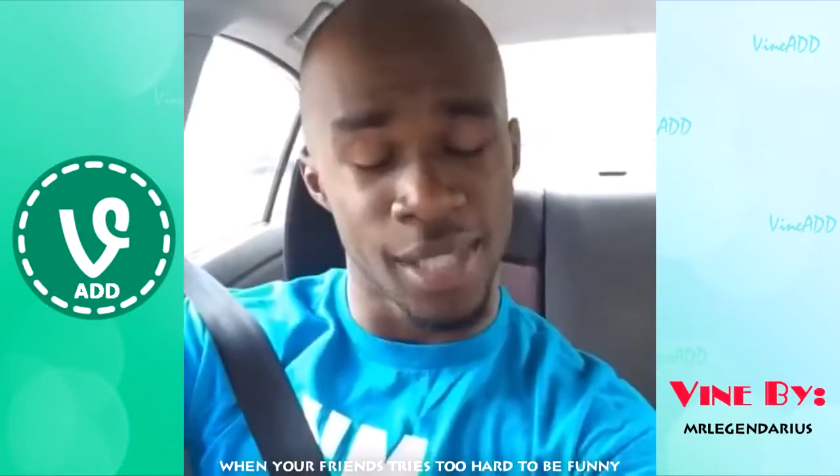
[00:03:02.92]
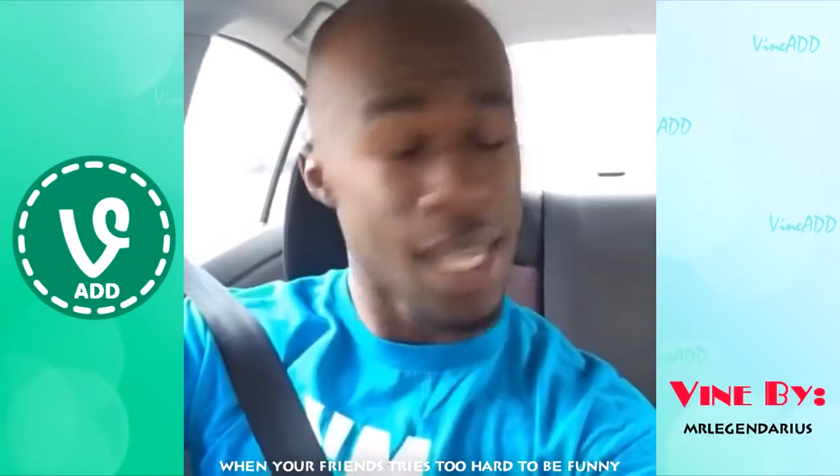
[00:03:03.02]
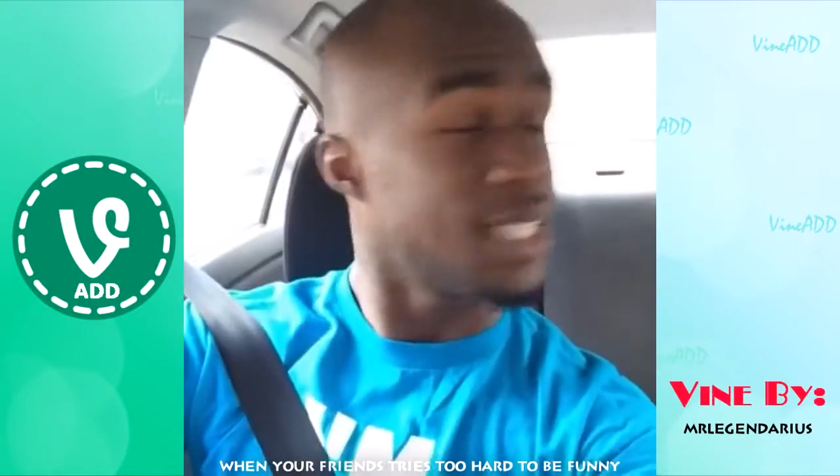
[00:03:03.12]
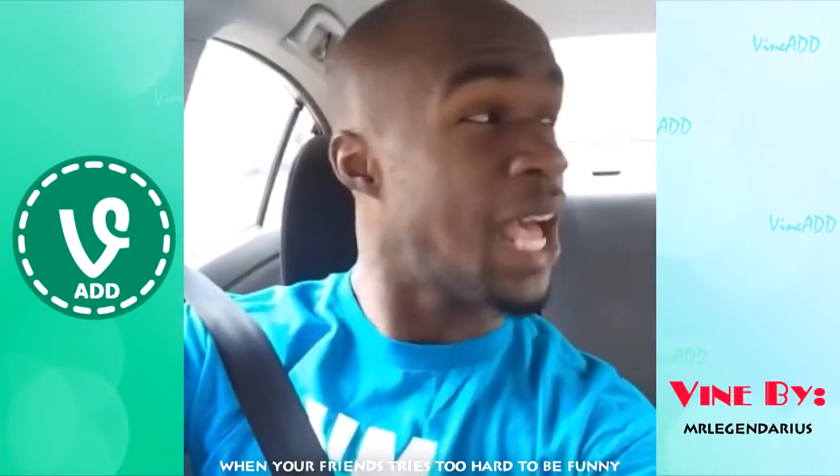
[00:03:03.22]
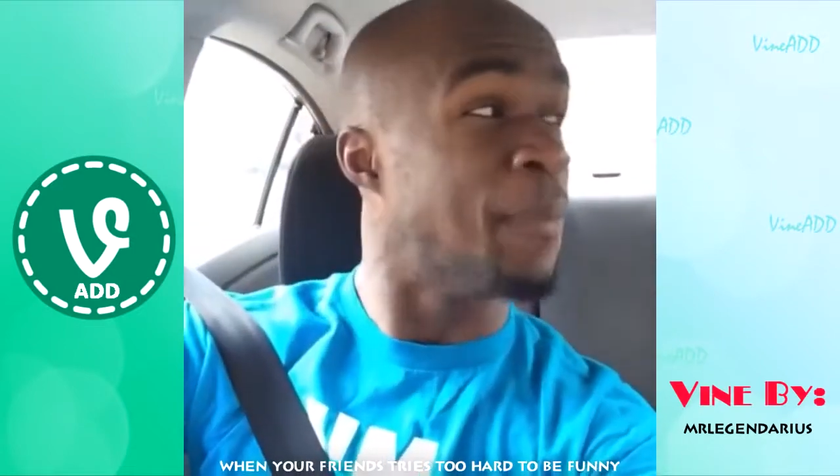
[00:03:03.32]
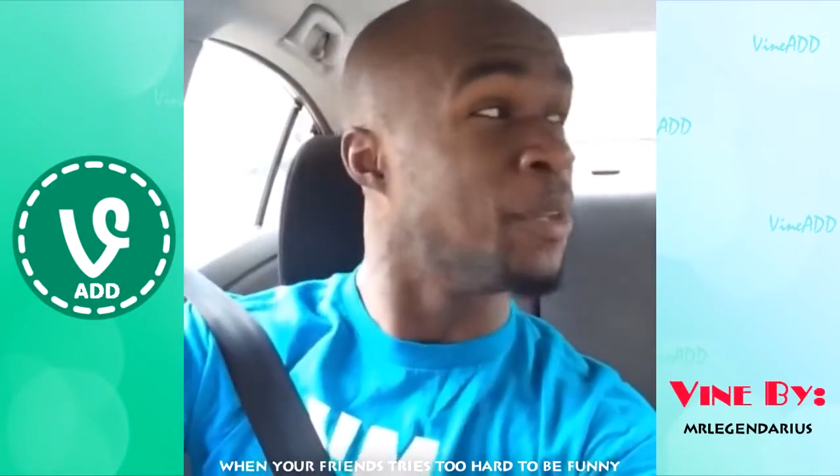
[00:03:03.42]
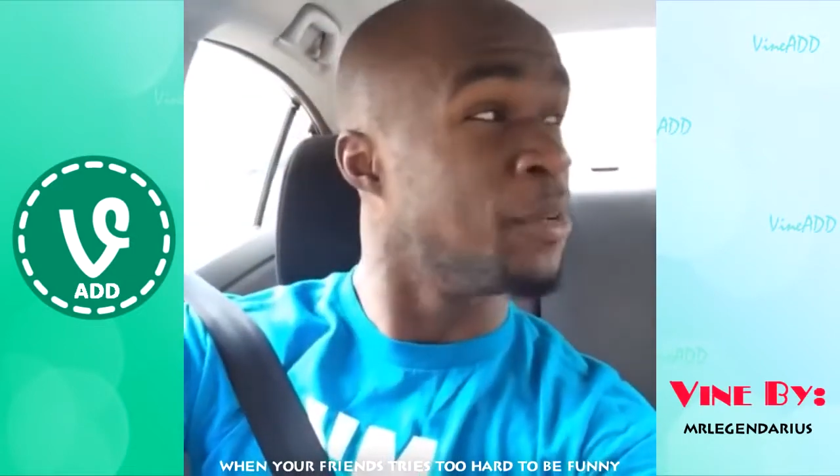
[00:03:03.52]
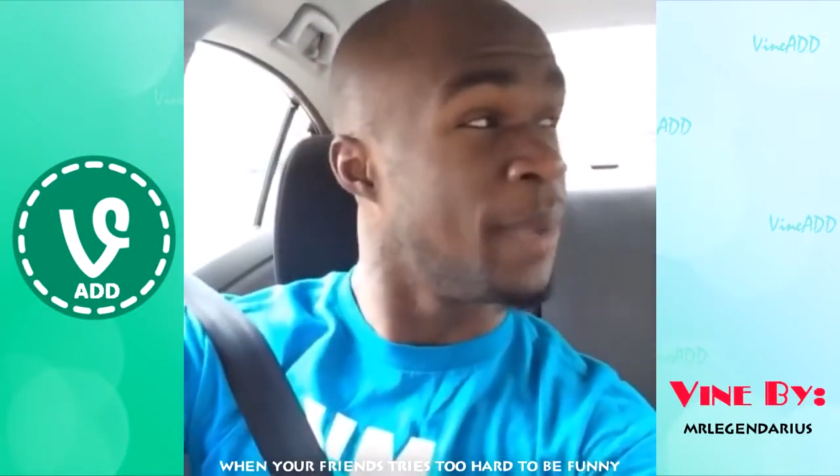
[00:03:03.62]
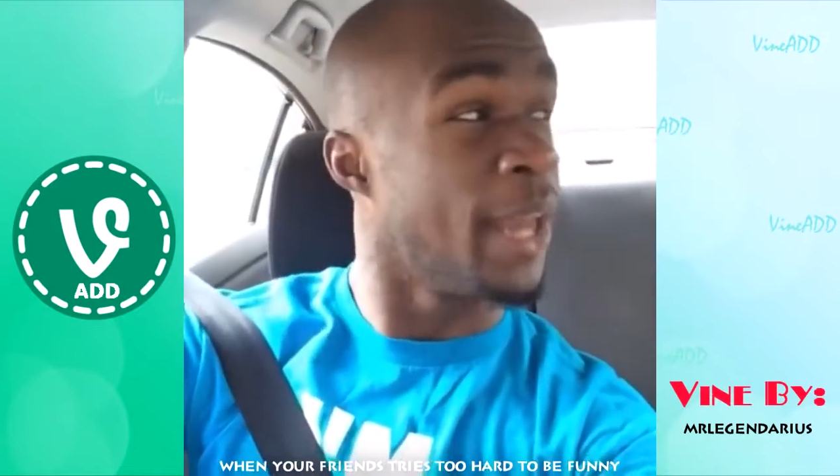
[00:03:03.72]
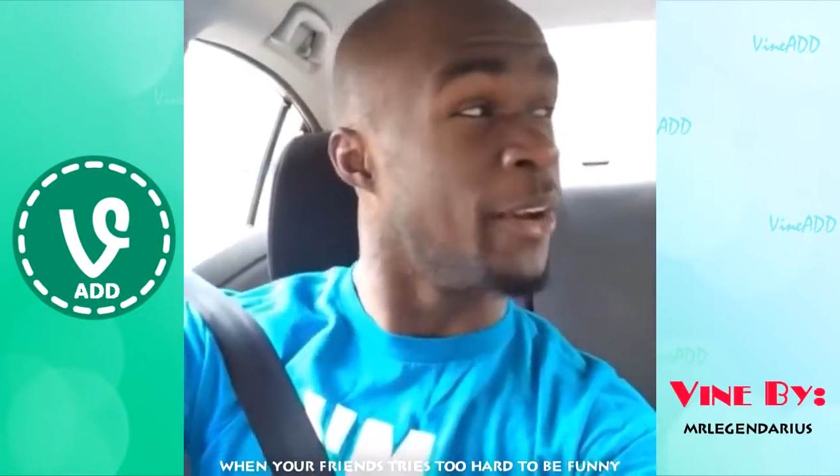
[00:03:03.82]
tank top a
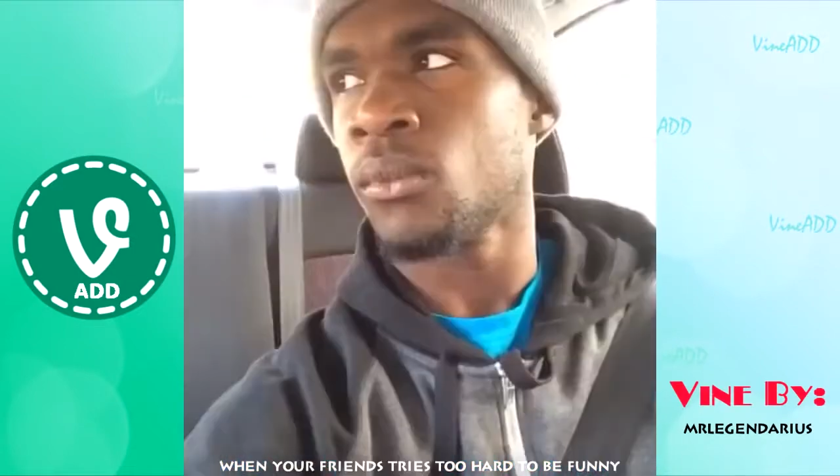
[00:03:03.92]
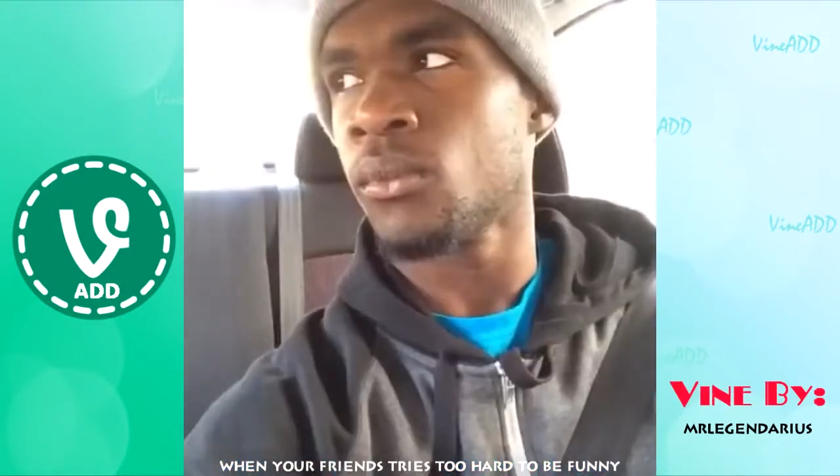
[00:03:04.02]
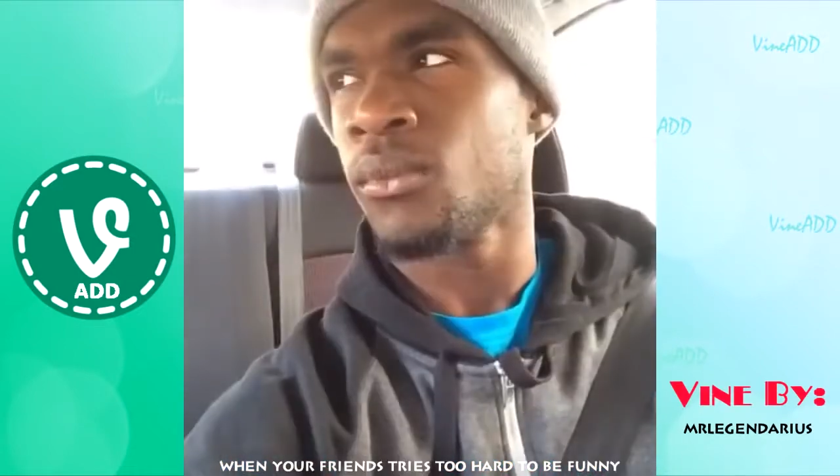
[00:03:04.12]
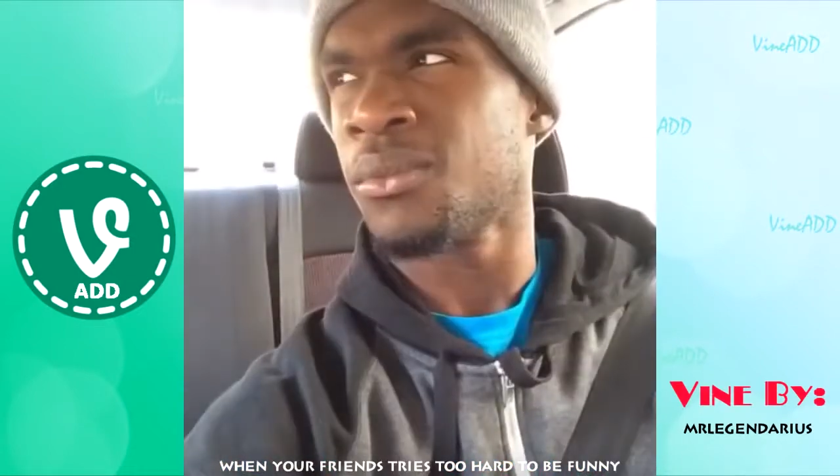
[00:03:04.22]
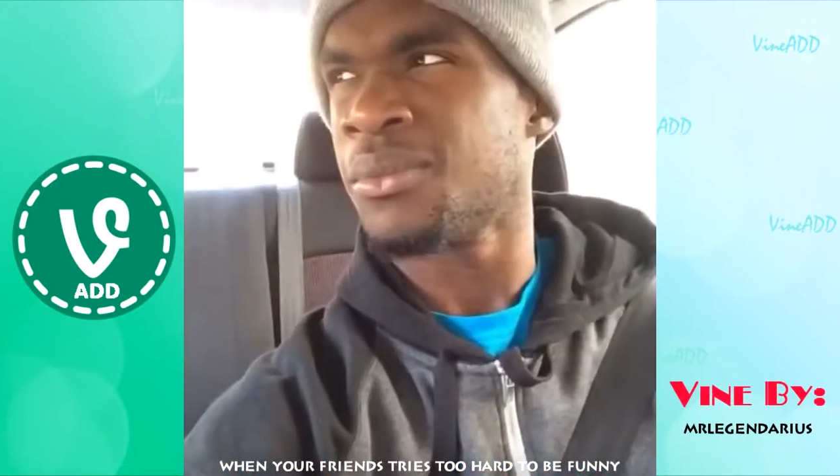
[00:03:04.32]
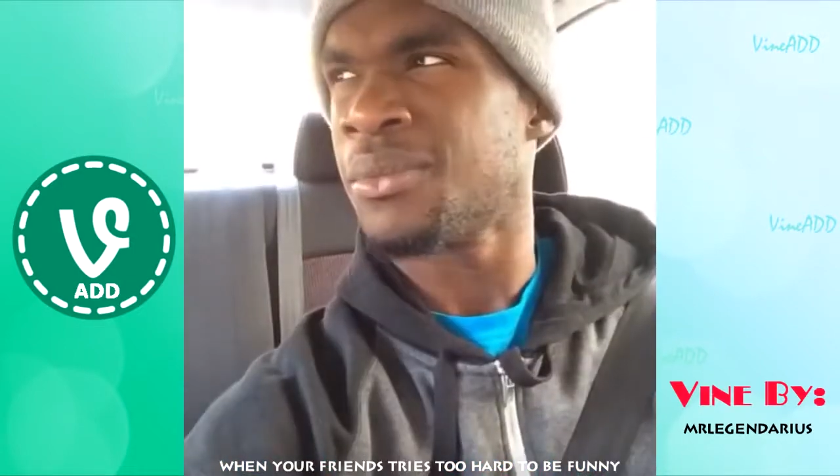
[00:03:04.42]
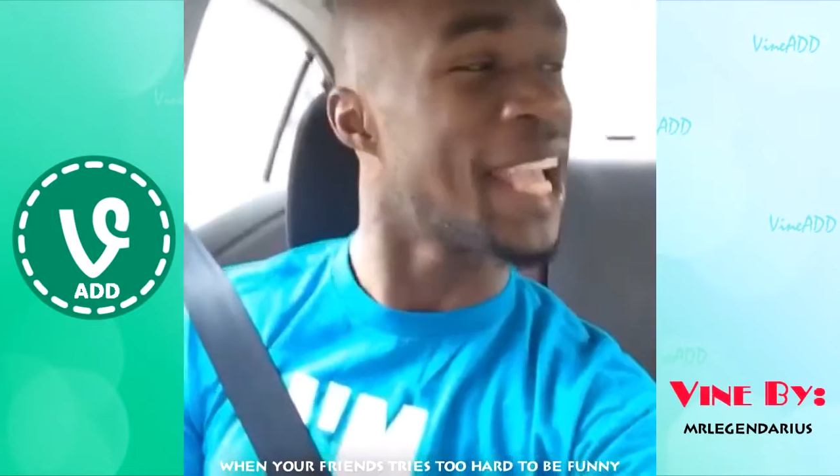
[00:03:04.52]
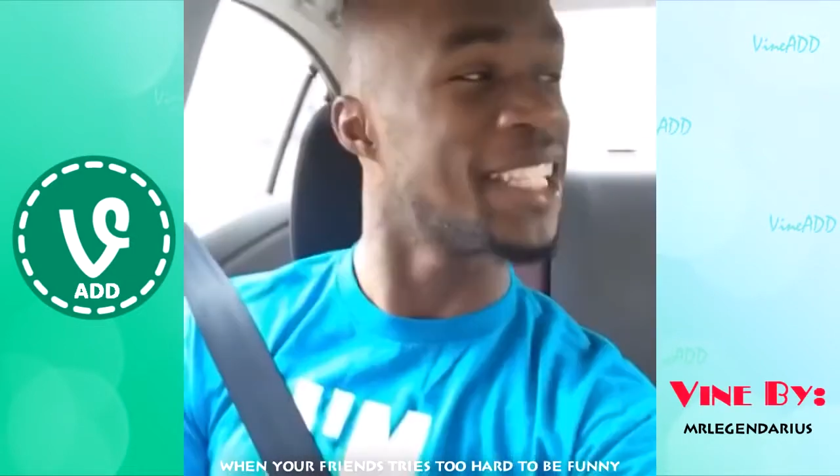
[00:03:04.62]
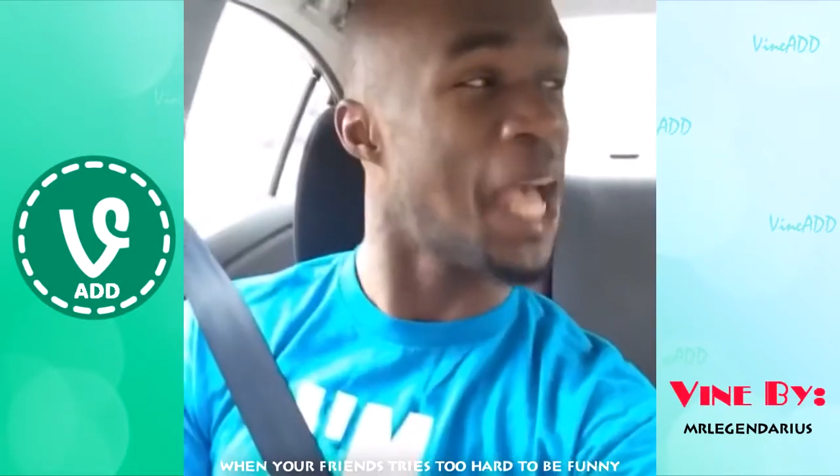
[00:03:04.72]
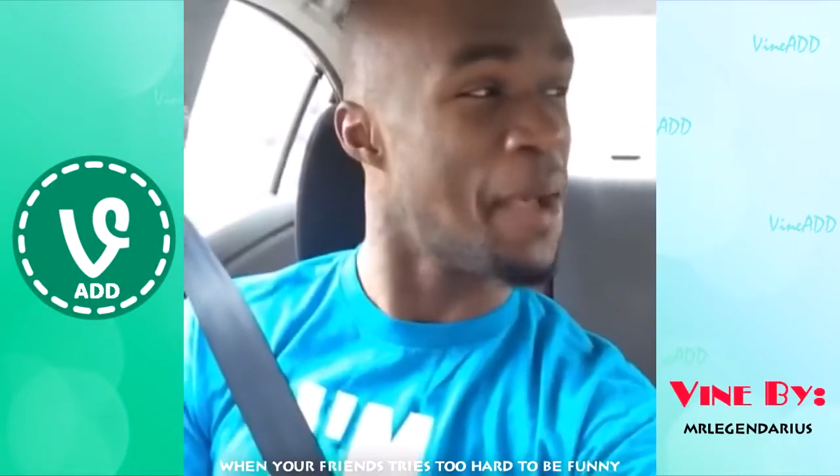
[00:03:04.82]
little better.
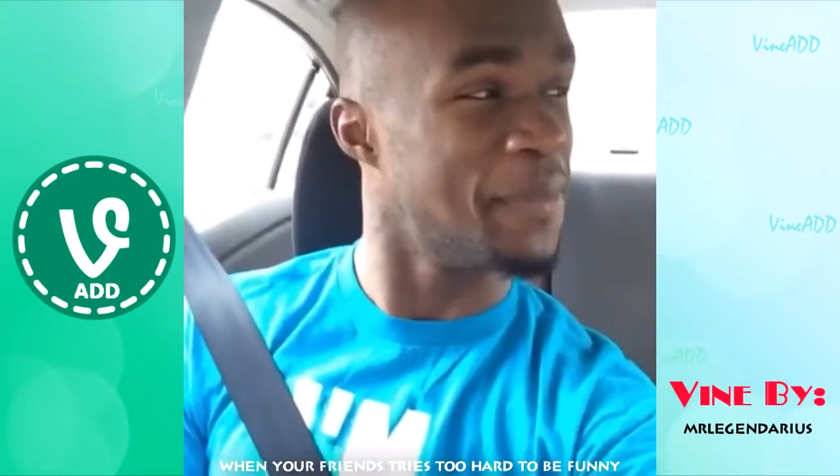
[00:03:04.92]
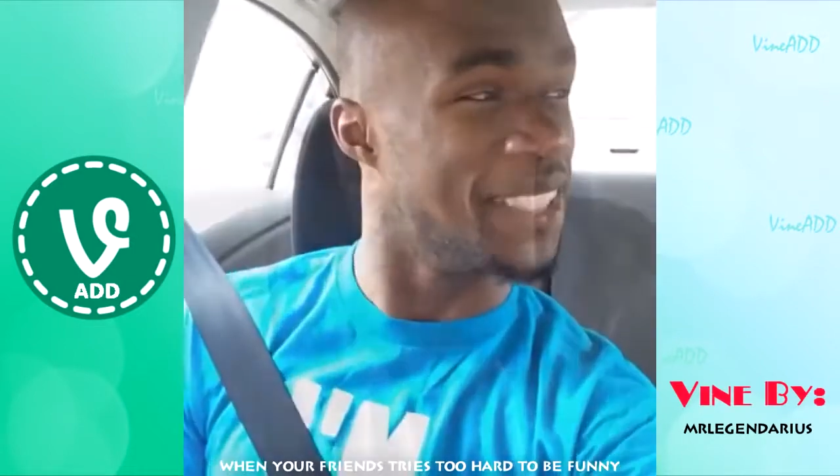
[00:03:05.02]
Tank top.